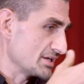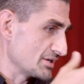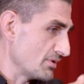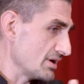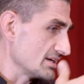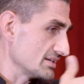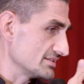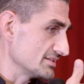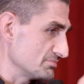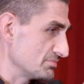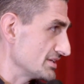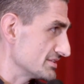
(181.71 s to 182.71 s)

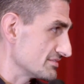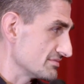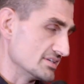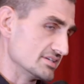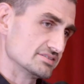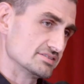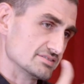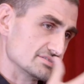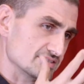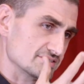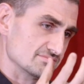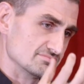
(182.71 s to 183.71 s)
inequality piece of this
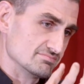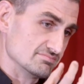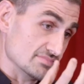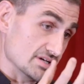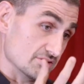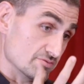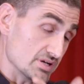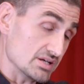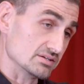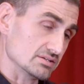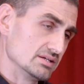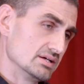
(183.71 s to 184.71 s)
is just made
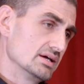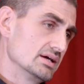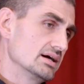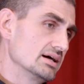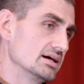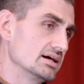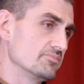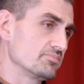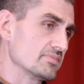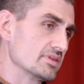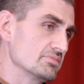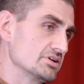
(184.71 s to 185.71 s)
real.
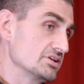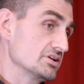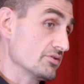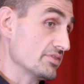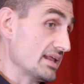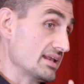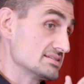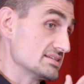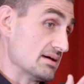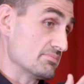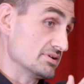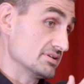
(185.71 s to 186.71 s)
But that
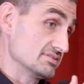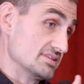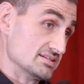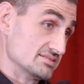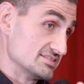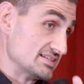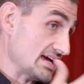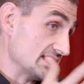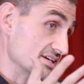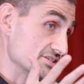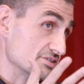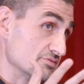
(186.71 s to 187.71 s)
has happened, that
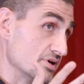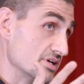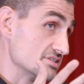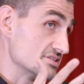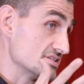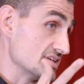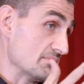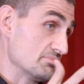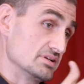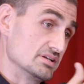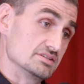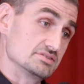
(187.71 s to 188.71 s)
stagnation of wages has
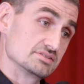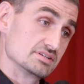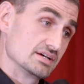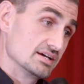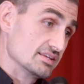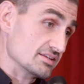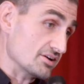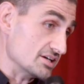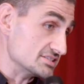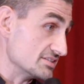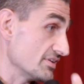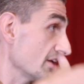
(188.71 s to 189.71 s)
happened. That's the
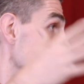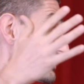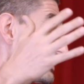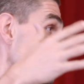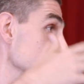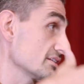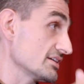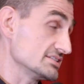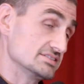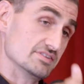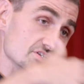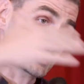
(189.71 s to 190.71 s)
cost of healthcare, the
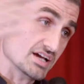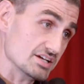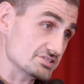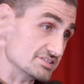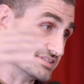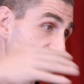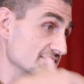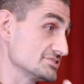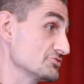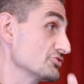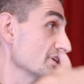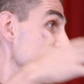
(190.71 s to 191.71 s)
cost of education, the
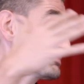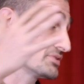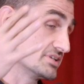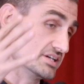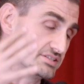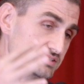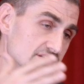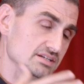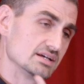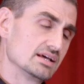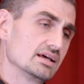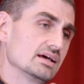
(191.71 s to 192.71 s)
cost of
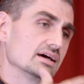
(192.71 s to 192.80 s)
transportation.